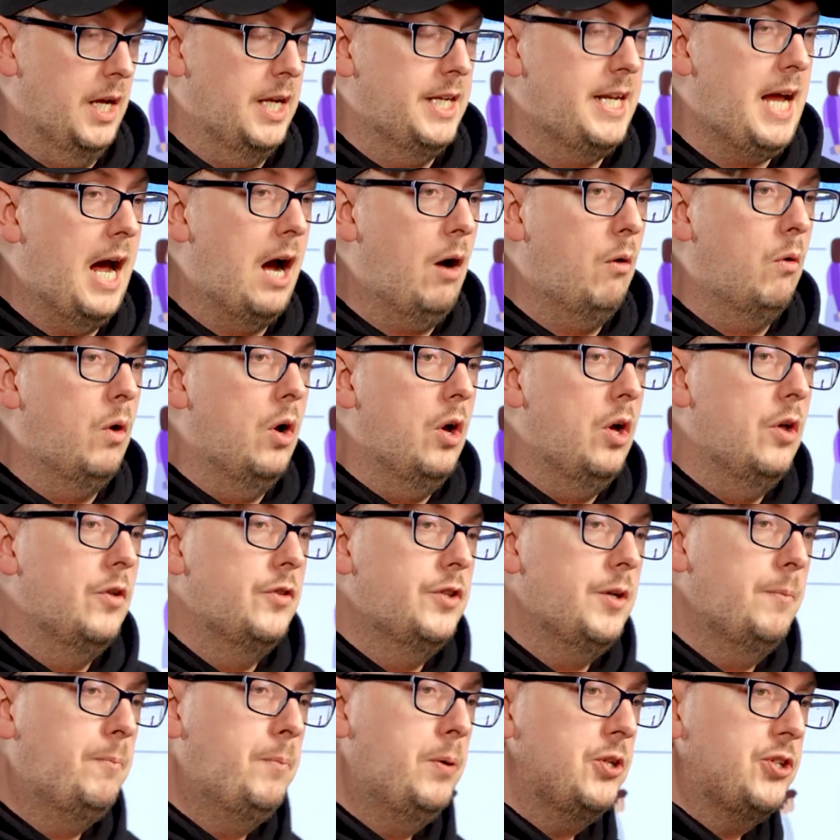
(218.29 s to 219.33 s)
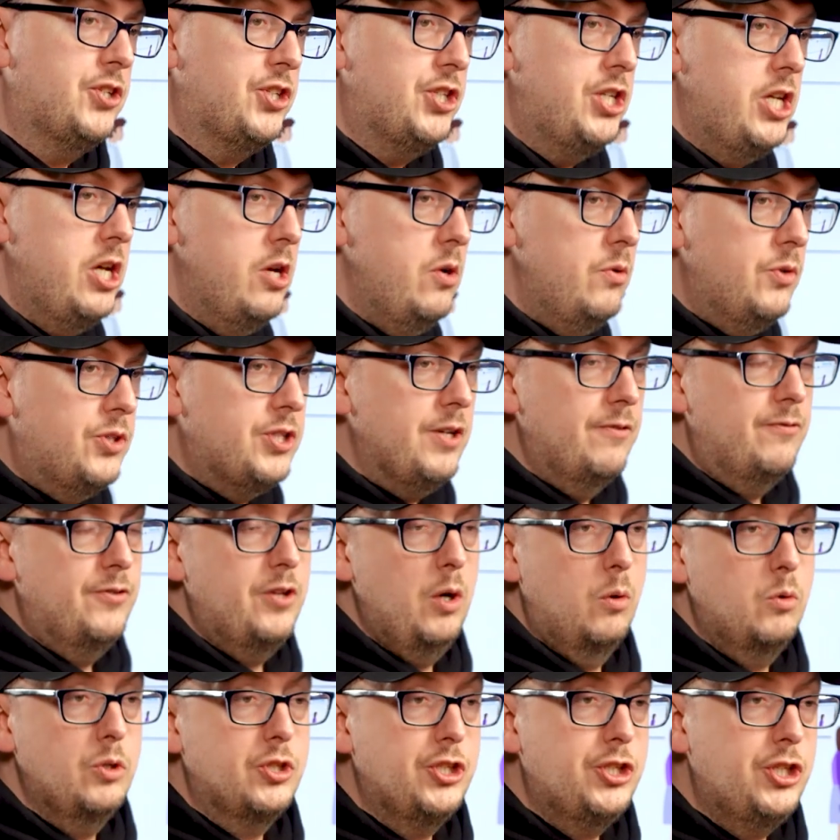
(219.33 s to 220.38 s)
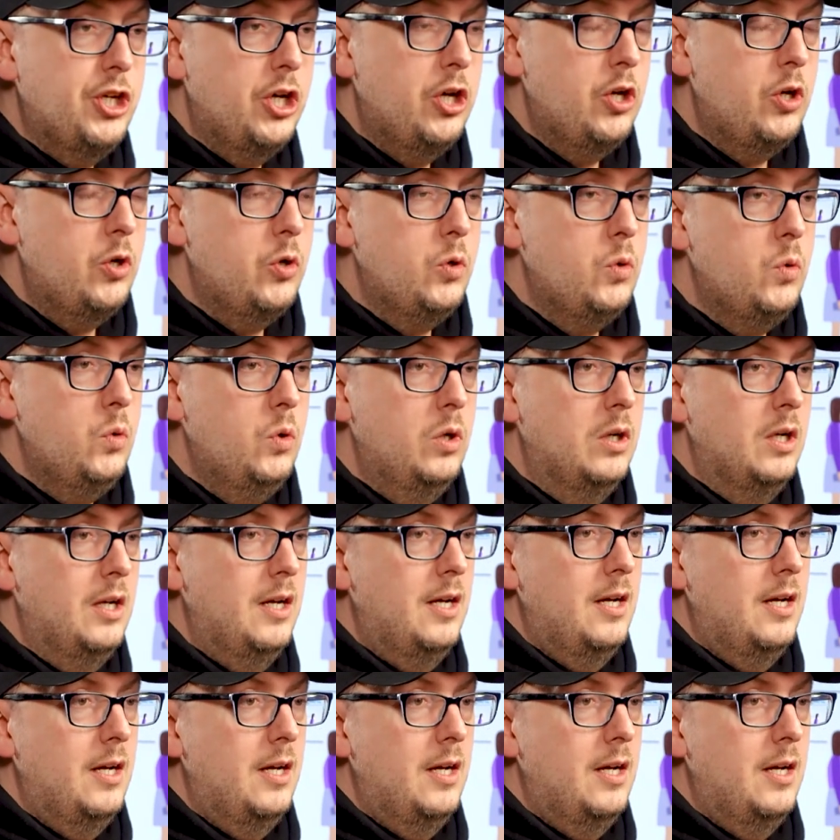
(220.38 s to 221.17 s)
Now, the pursuit of those 2